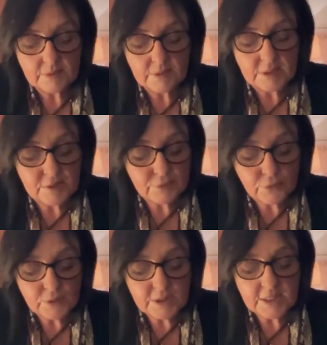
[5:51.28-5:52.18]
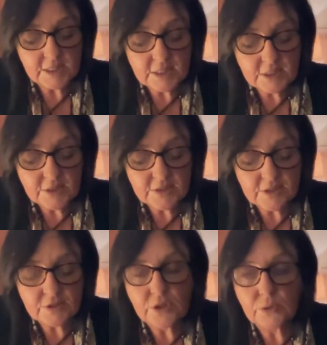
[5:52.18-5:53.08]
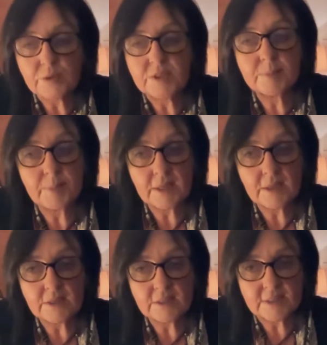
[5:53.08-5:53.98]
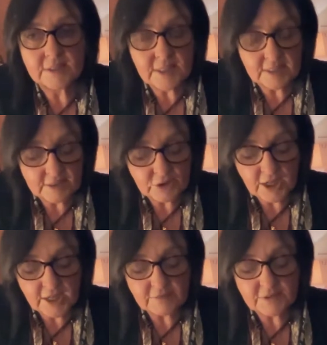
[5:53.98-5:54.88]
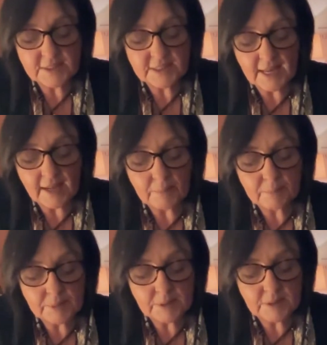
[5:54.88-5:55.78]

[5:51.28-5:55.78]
It's 40 years since you were spared the shaved scalp,